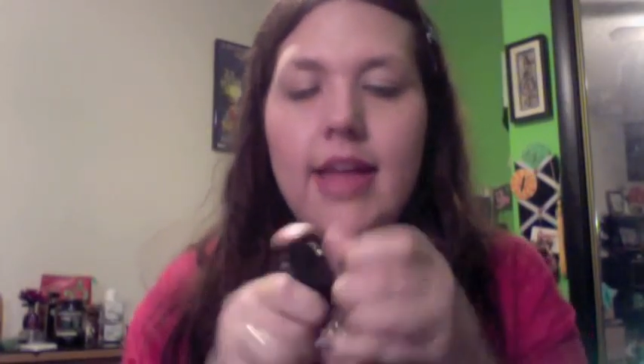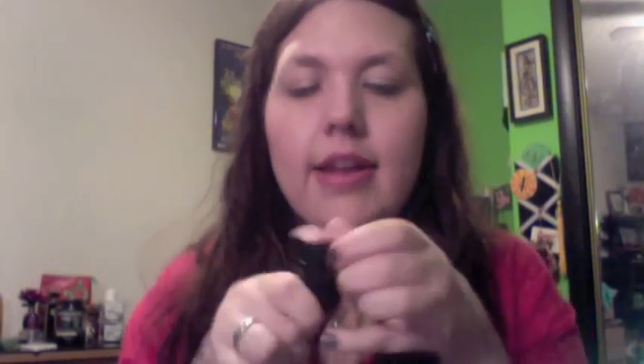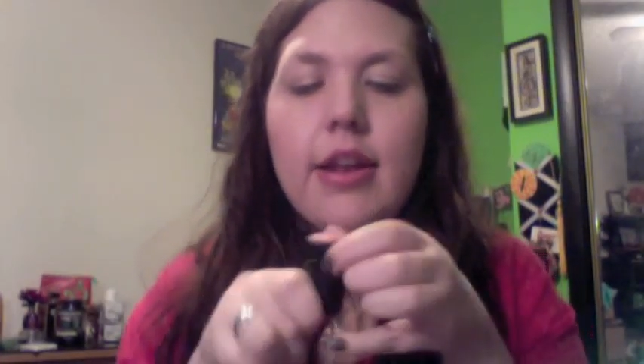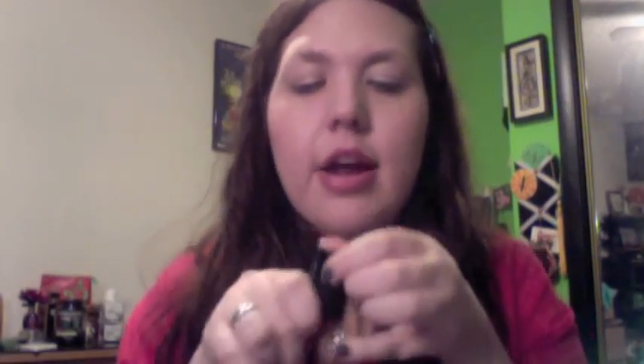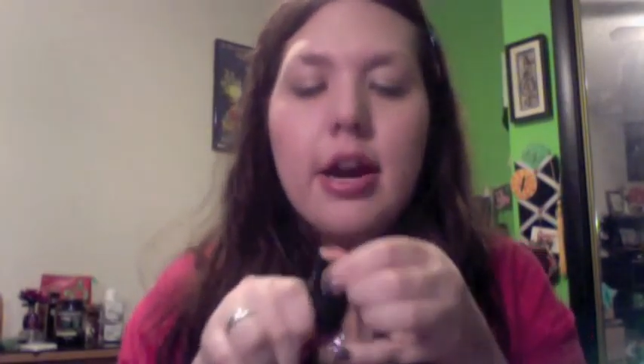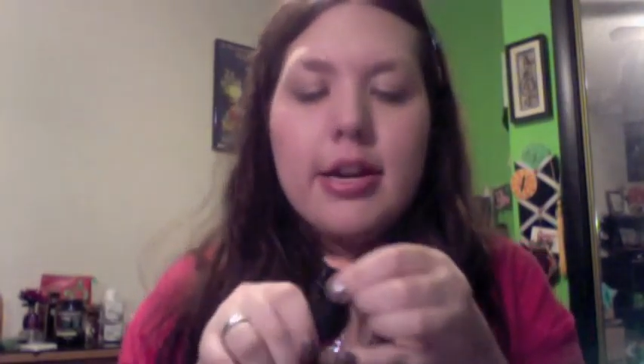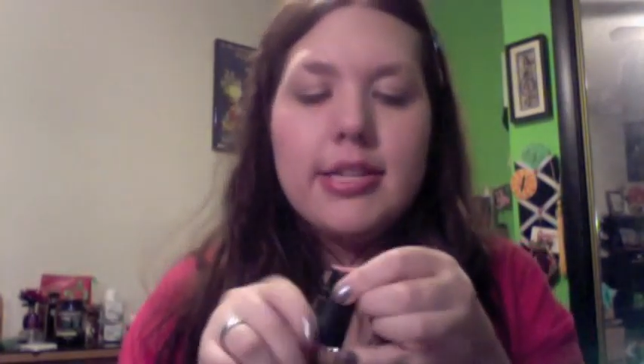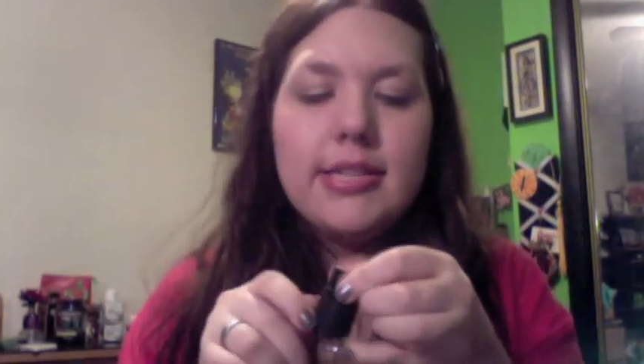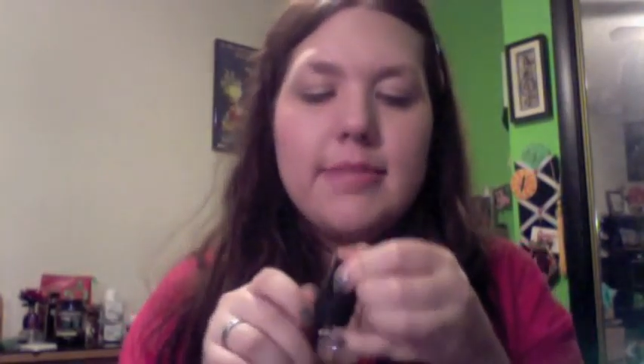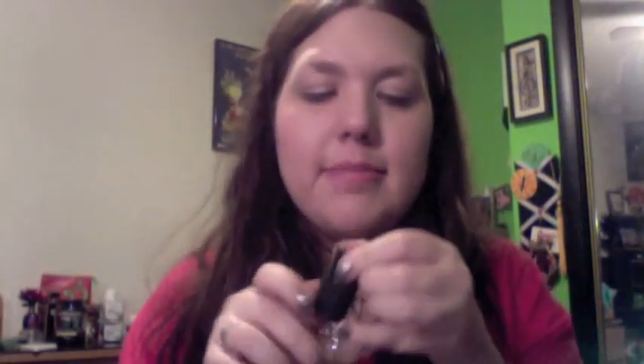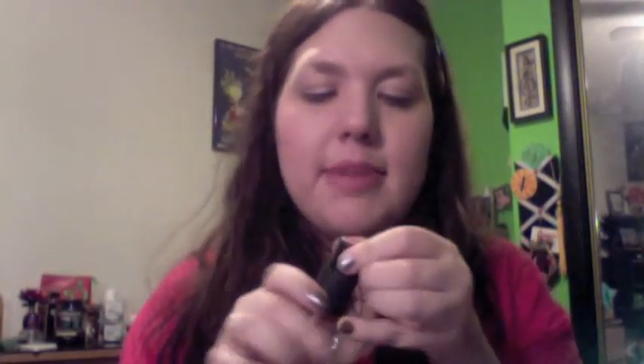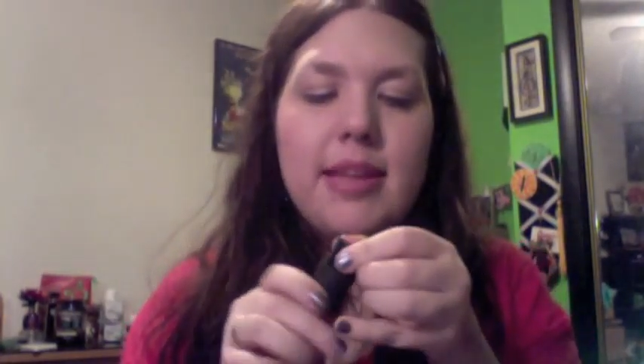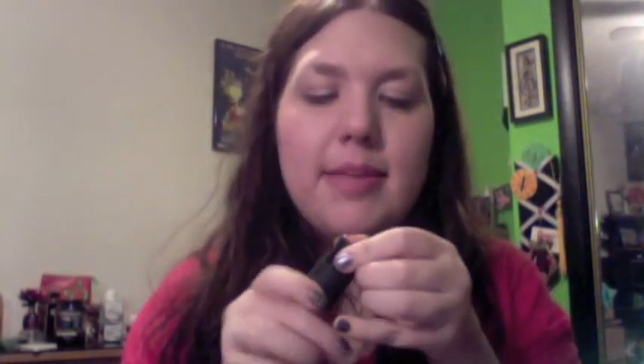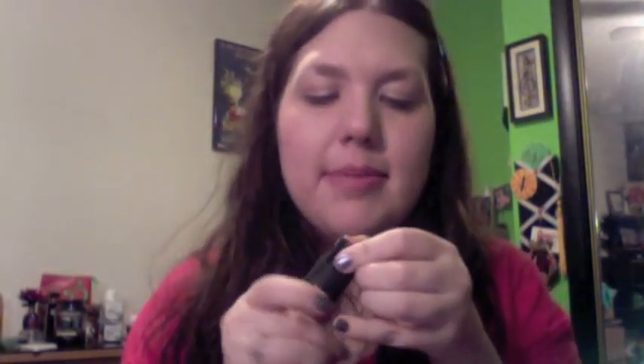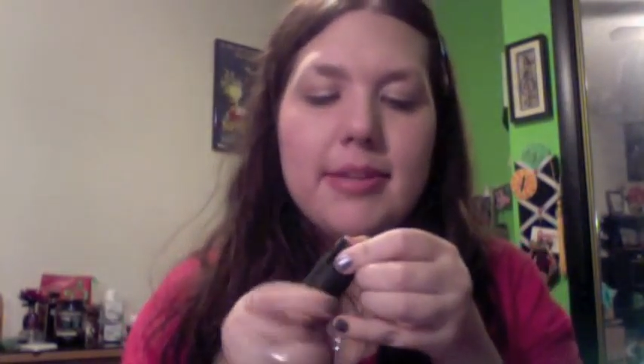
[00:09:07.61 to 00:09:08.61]
NARS
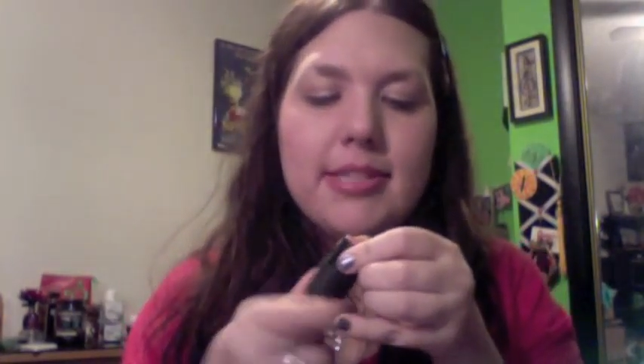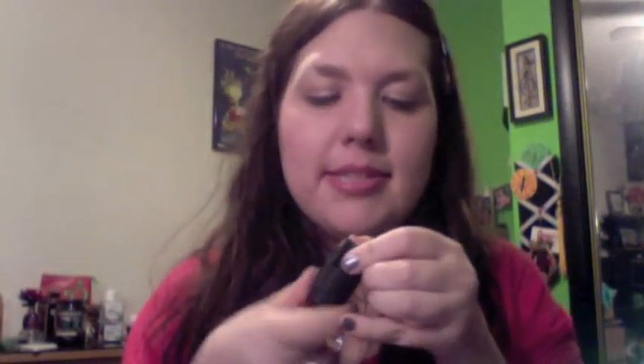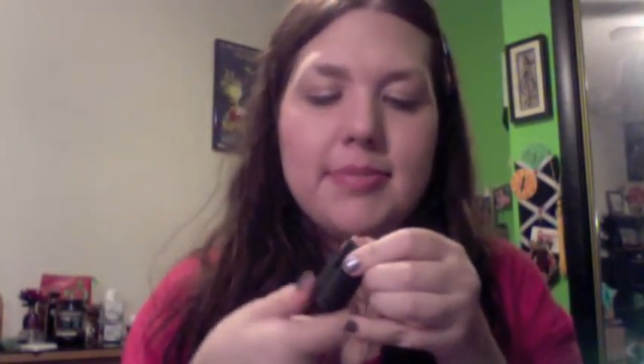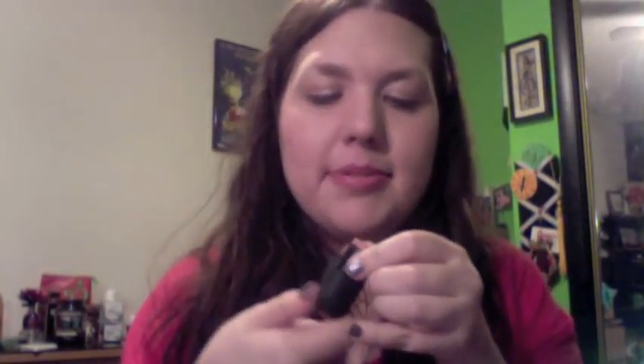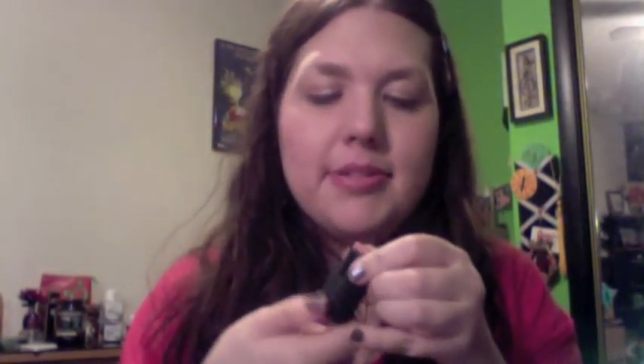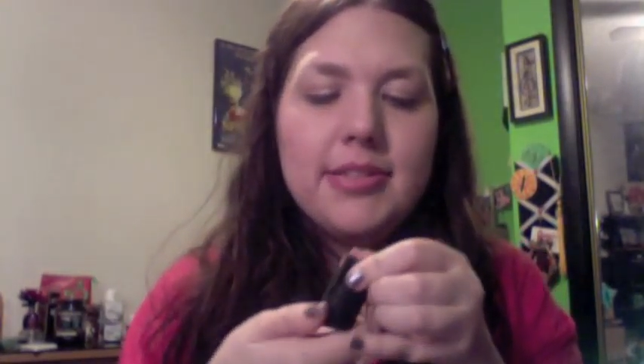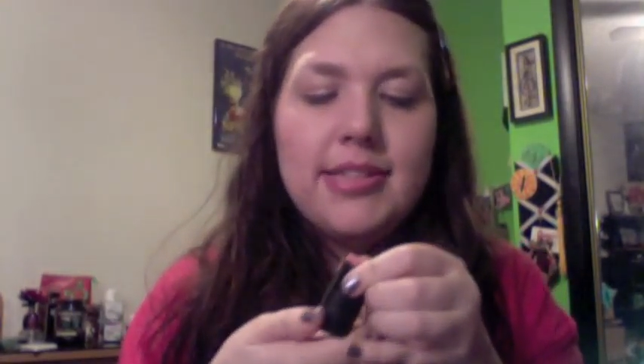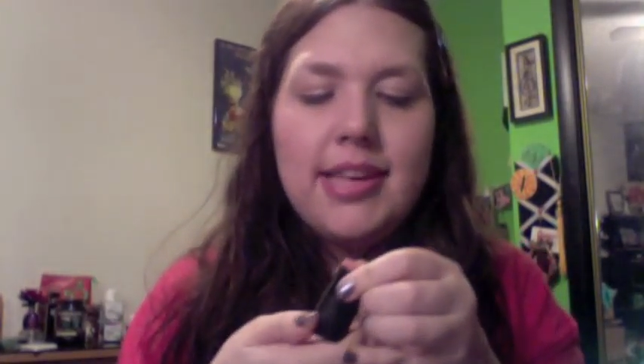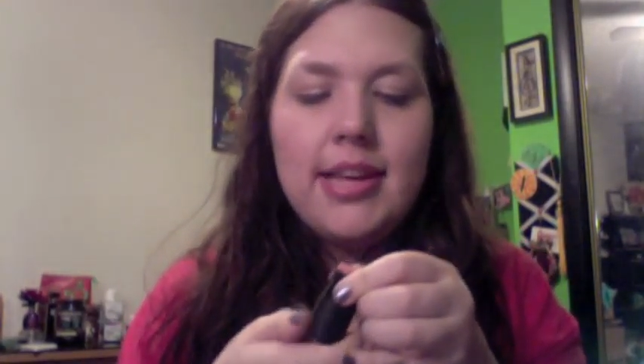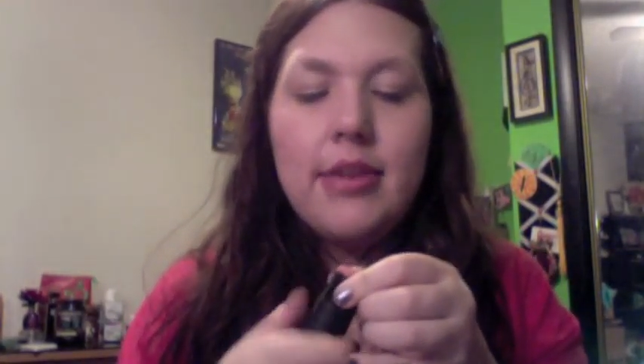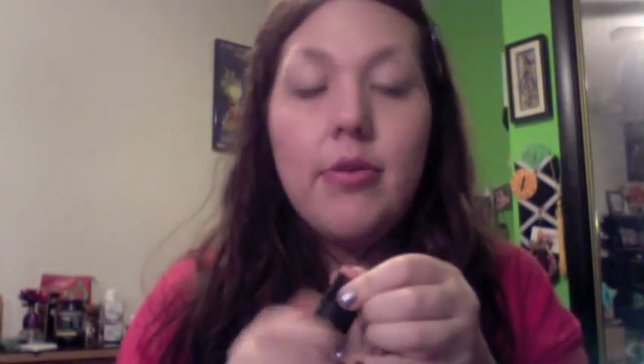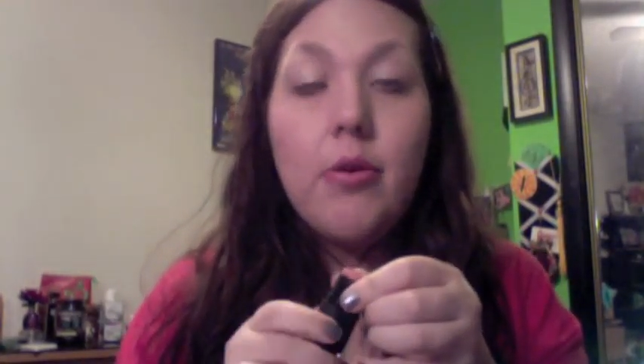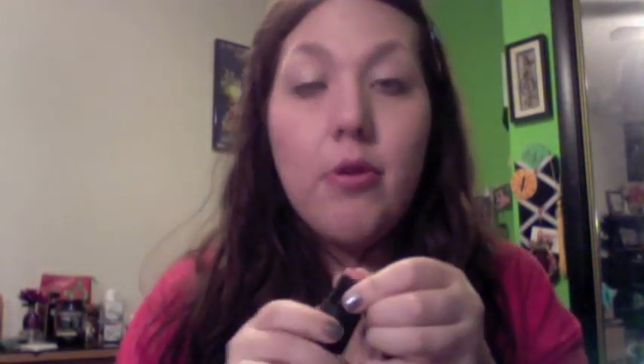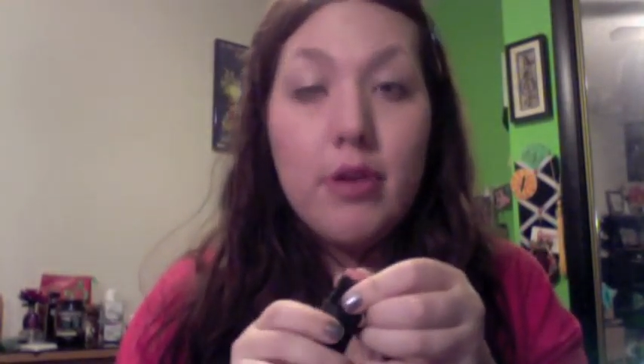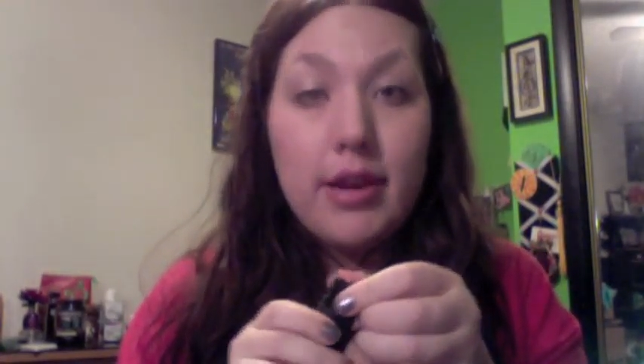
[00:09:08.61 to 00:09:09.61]
mini multiples in
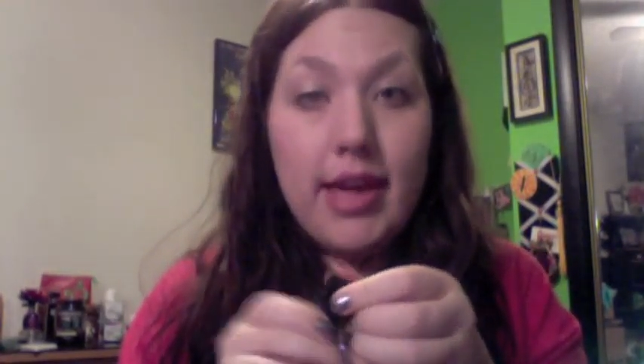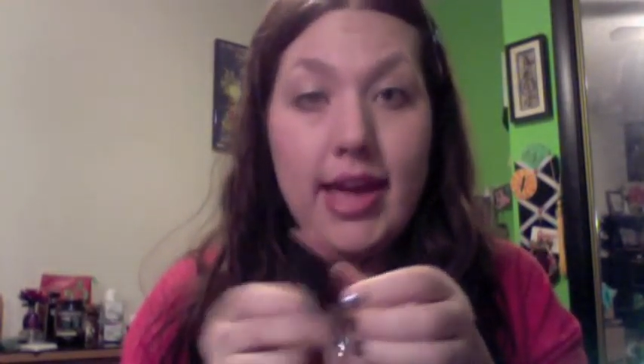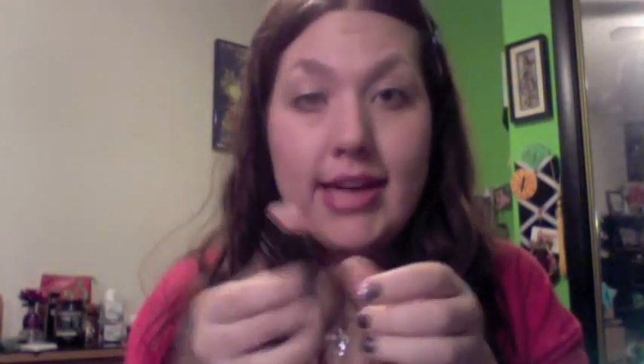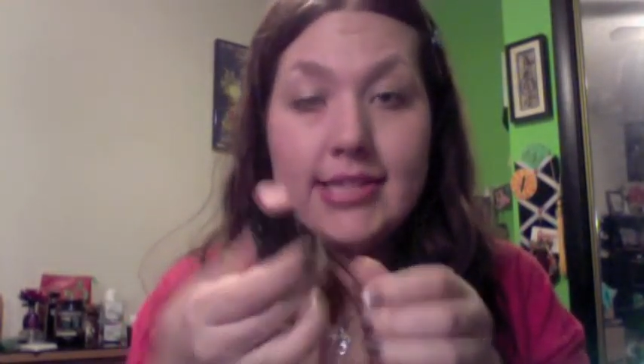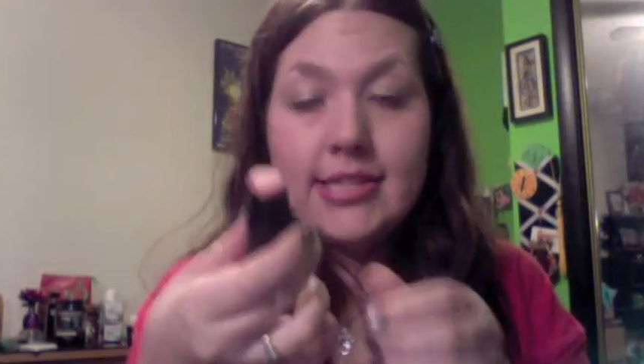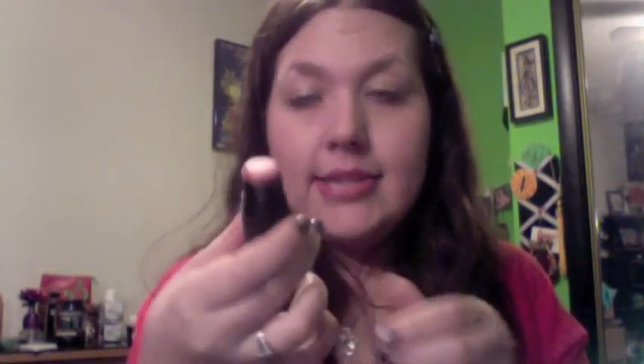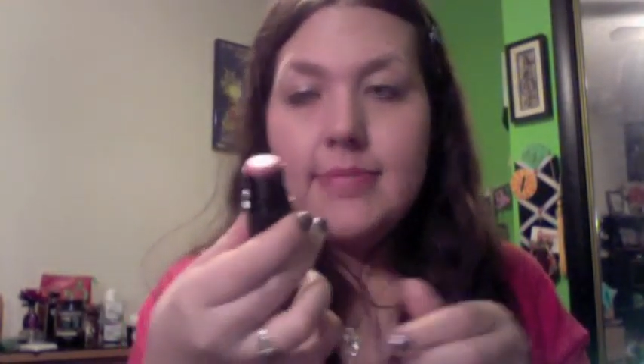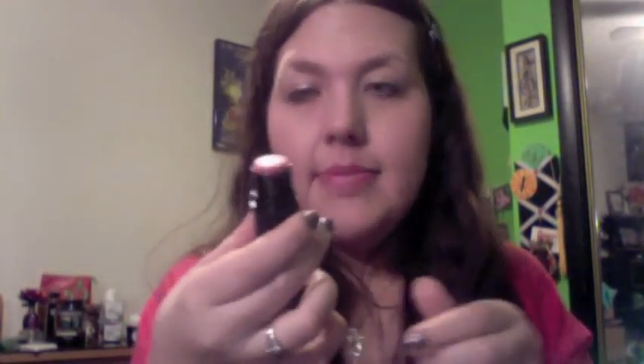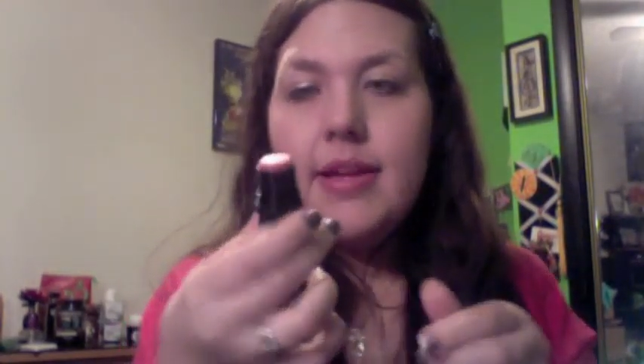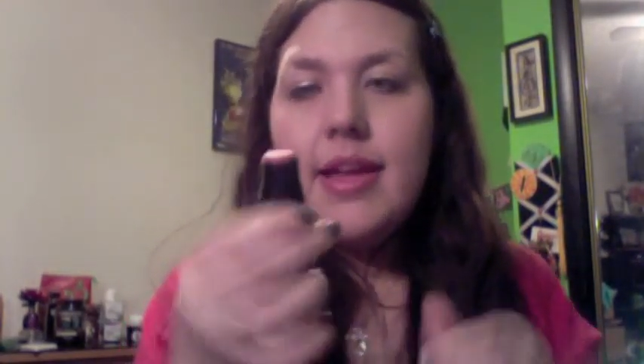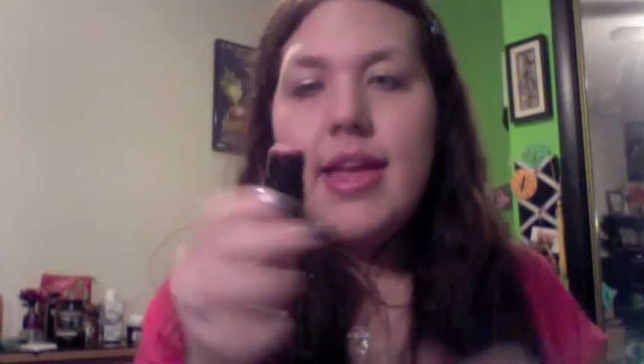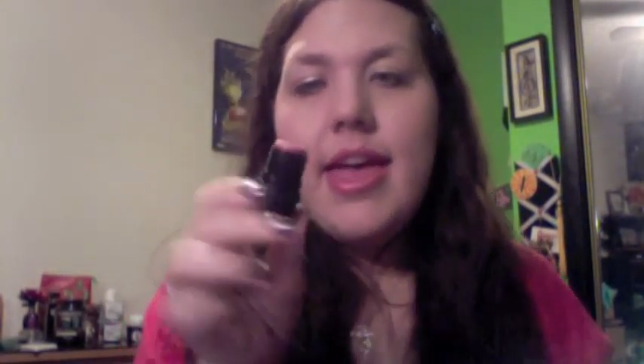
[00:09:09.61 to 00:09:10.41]
Orgasm,